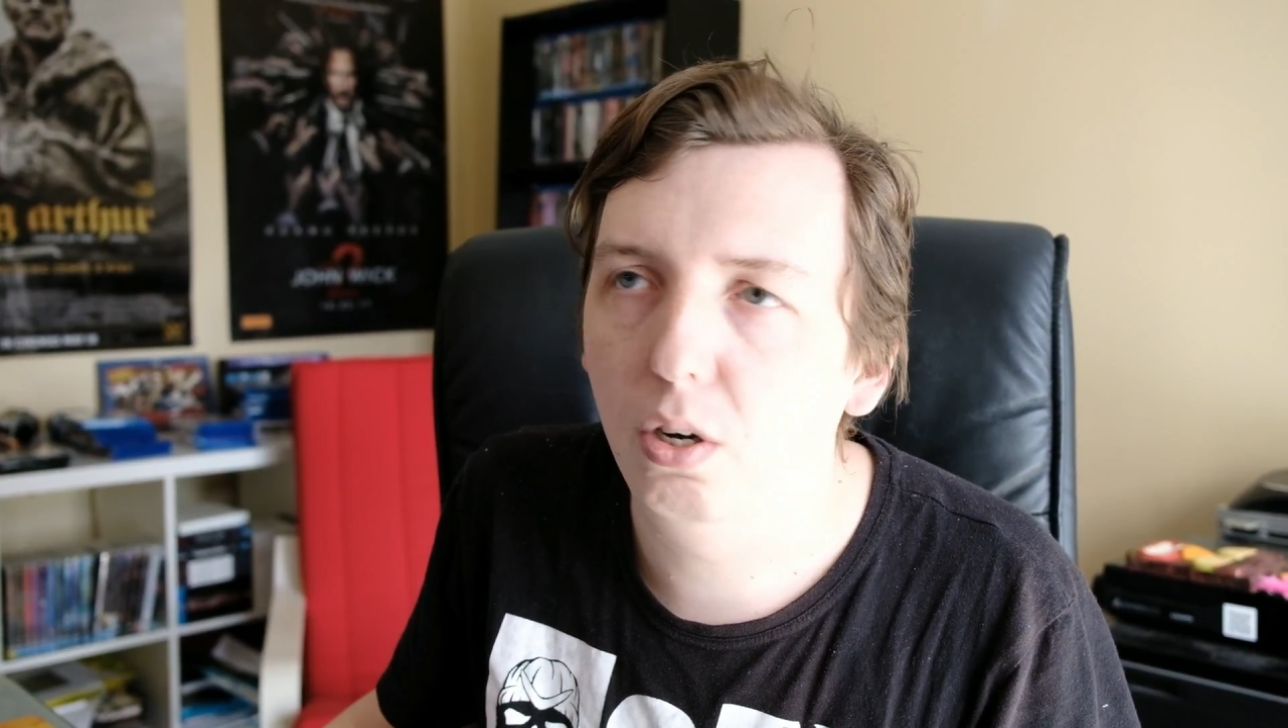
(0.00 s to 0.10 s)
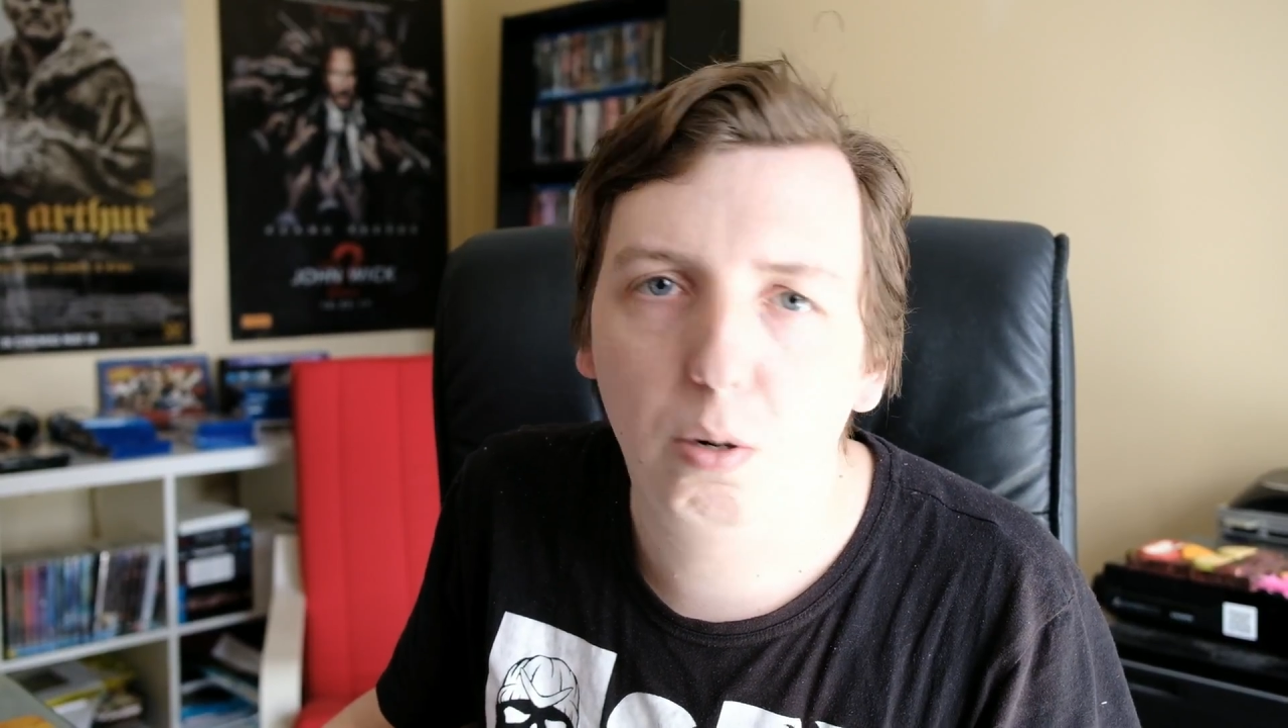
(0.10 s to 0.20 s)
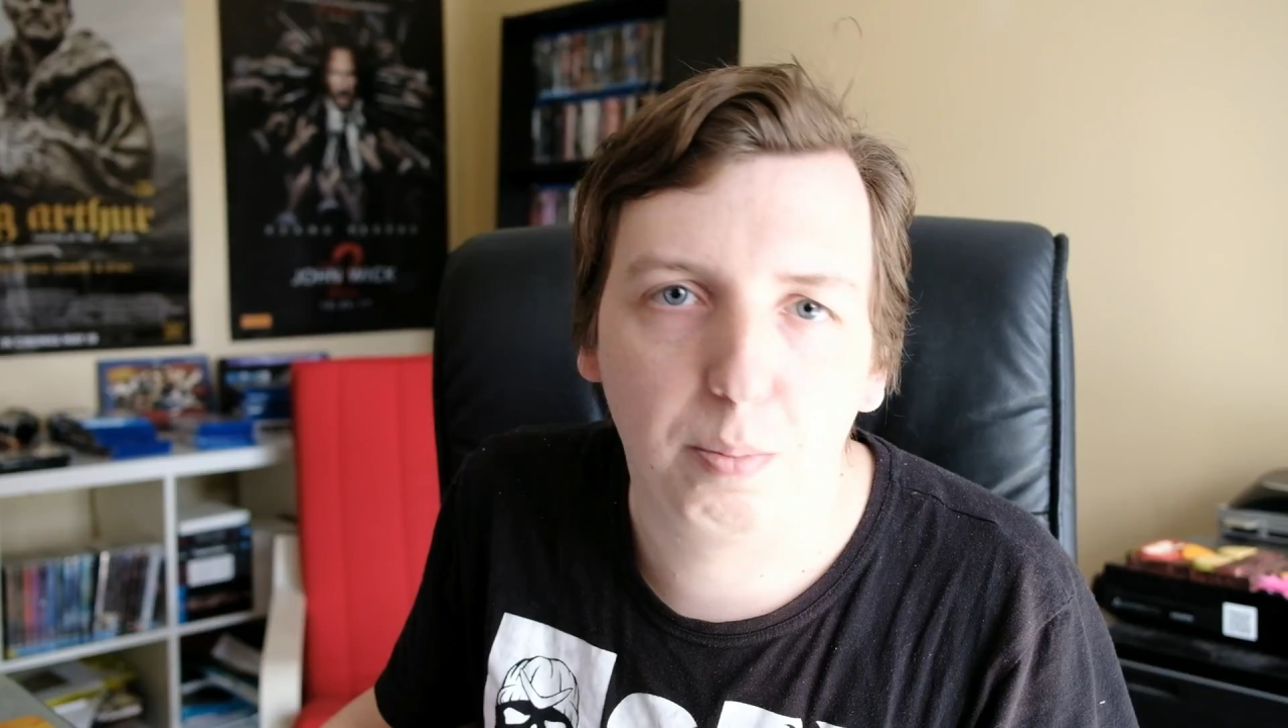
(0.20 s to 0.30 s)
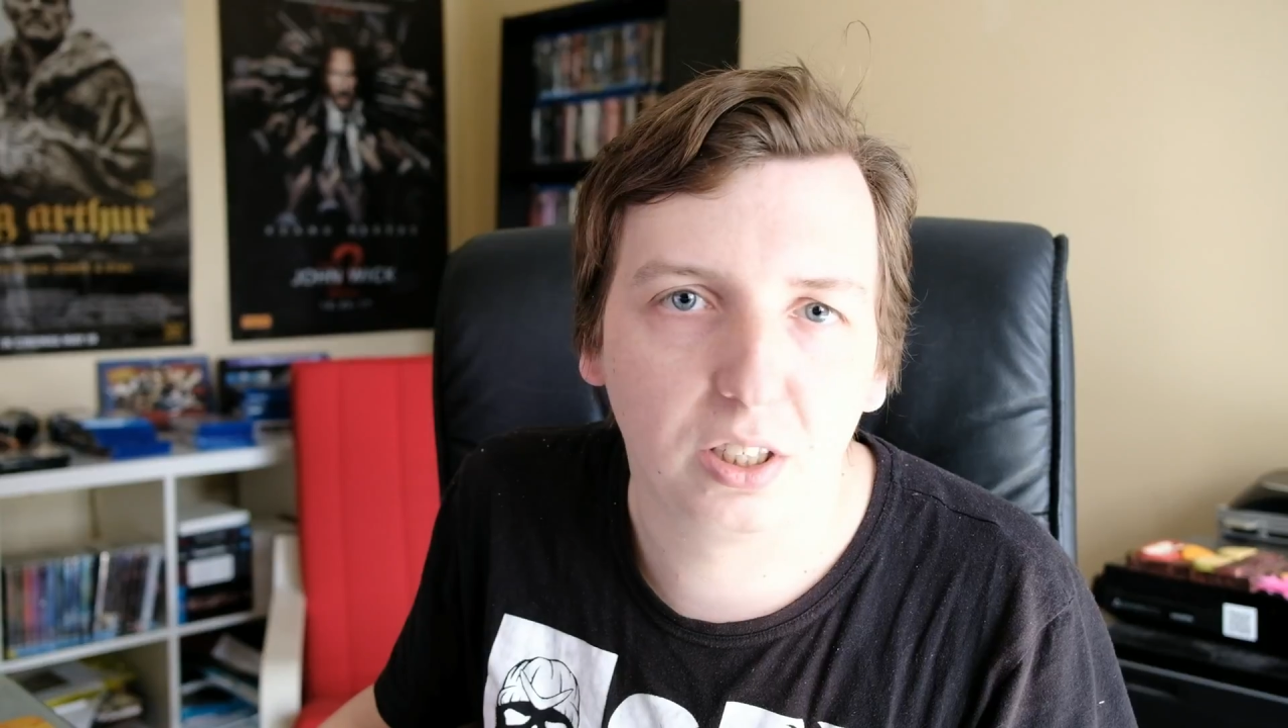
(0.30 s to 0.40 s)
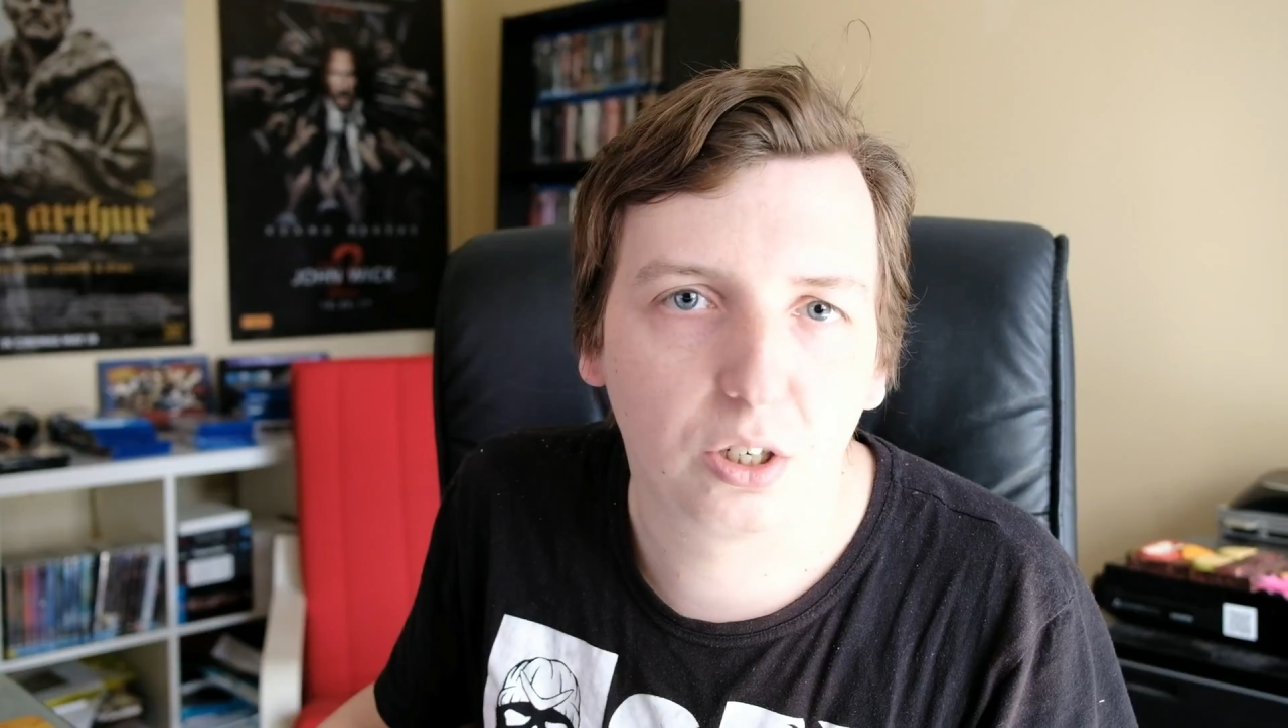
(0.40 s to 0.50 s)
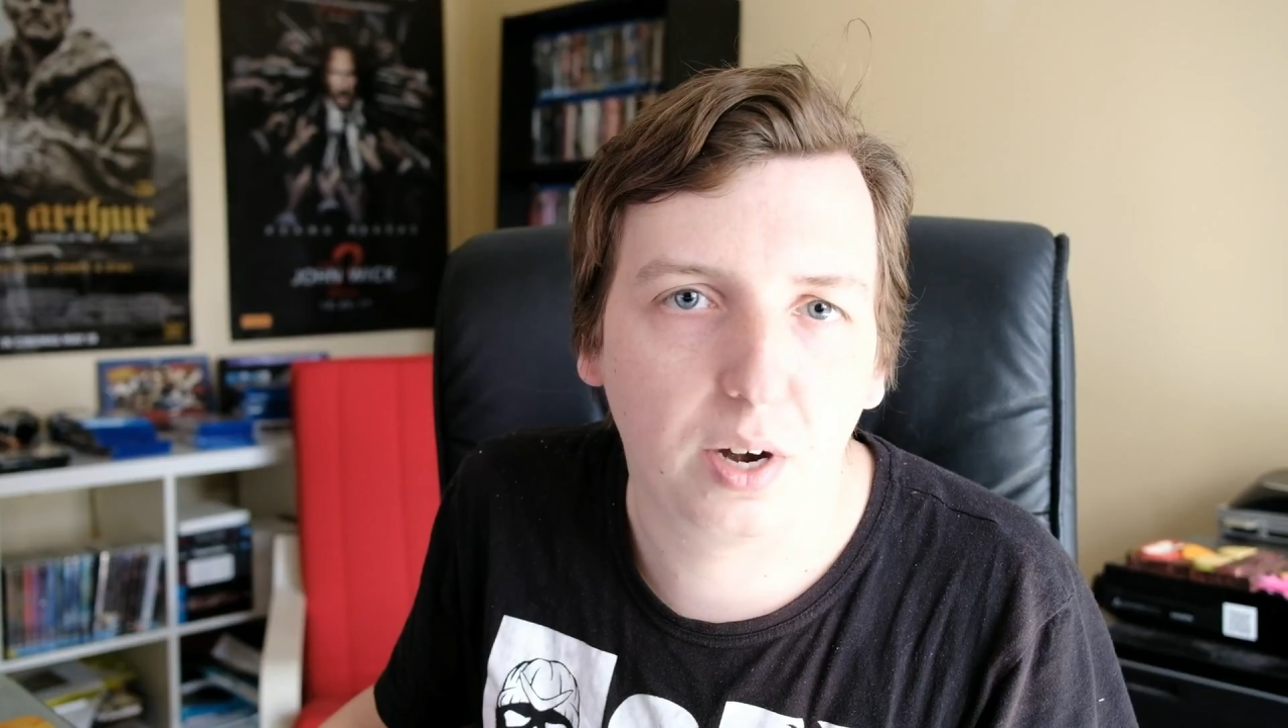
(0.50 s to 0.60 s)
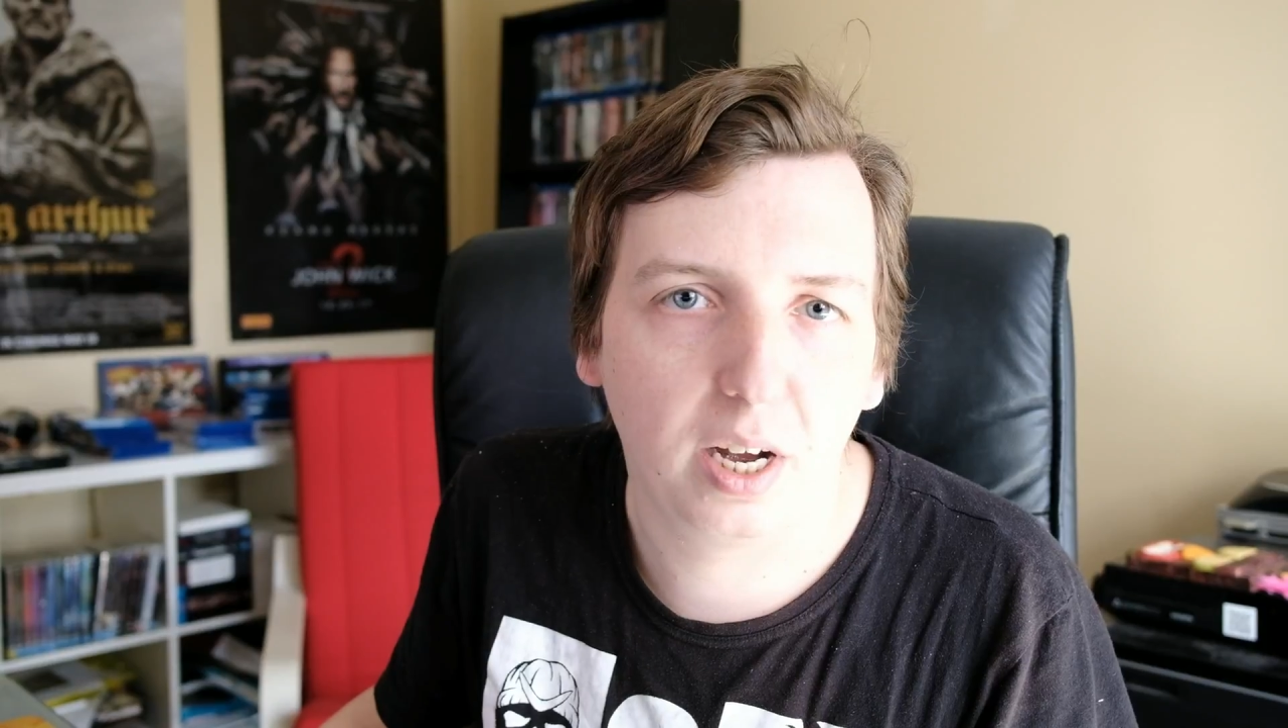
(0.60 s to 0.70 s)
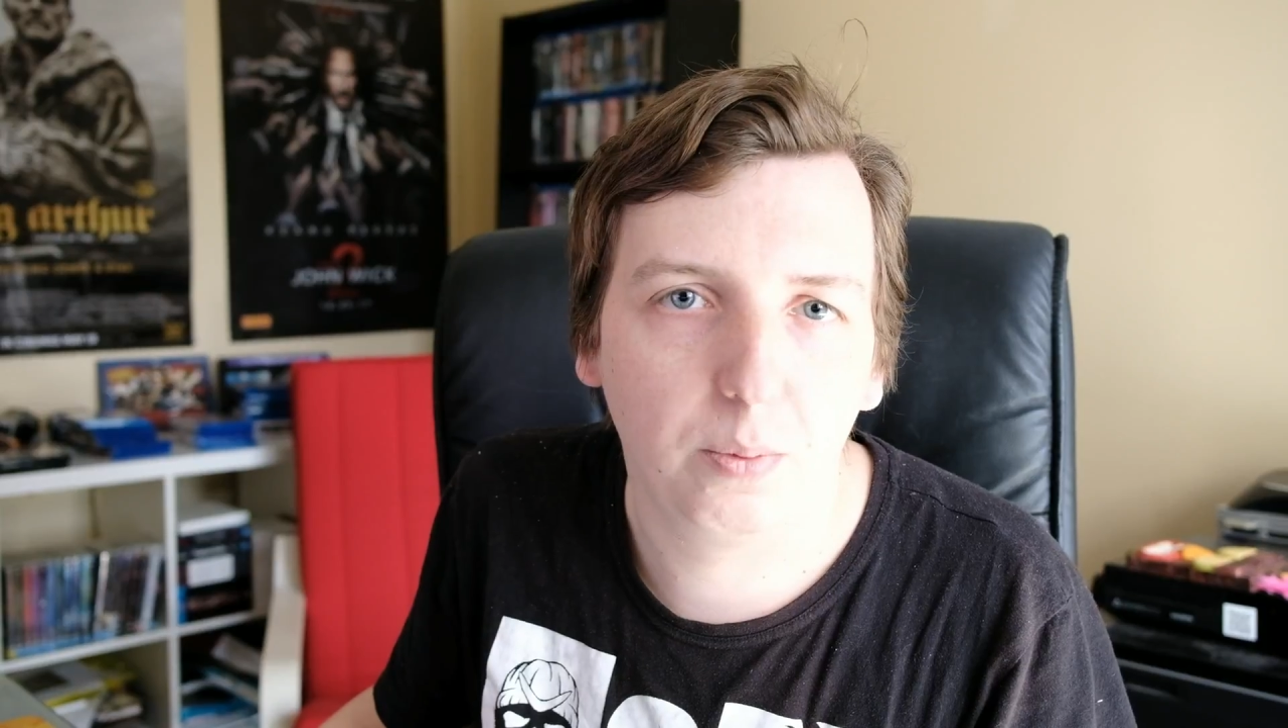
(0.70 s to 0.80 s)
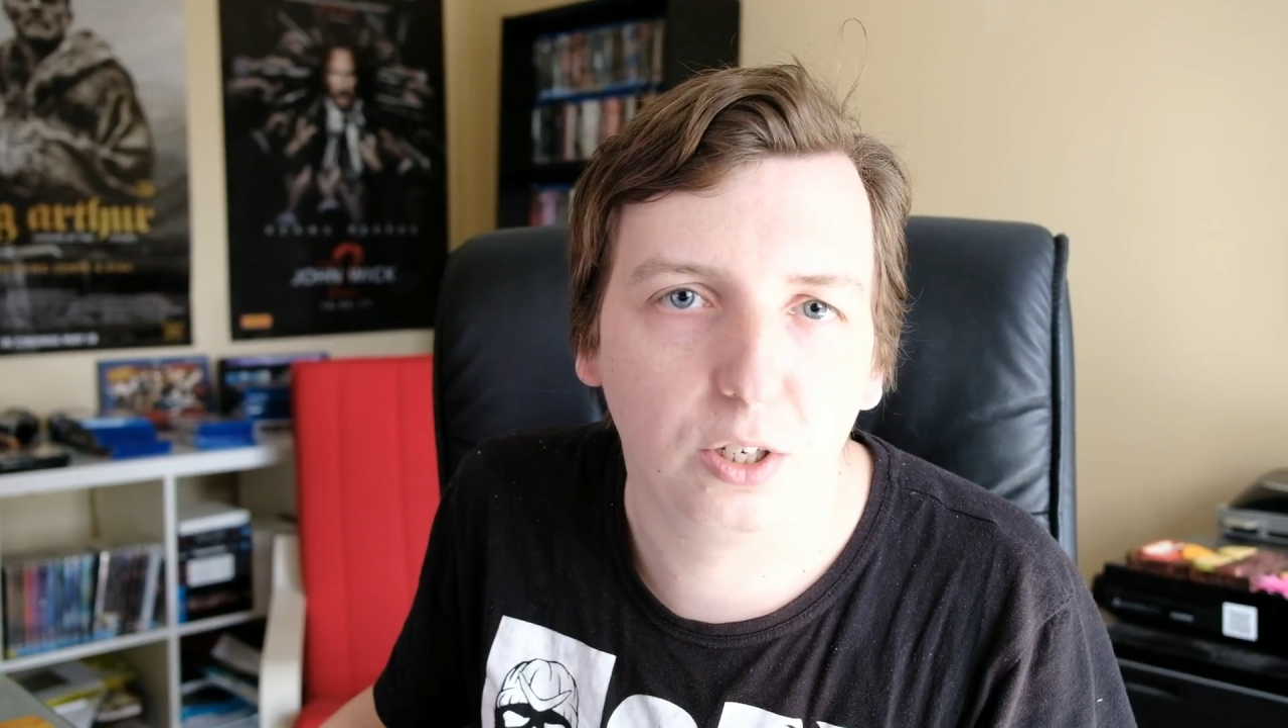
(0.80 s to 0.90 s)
on my screen,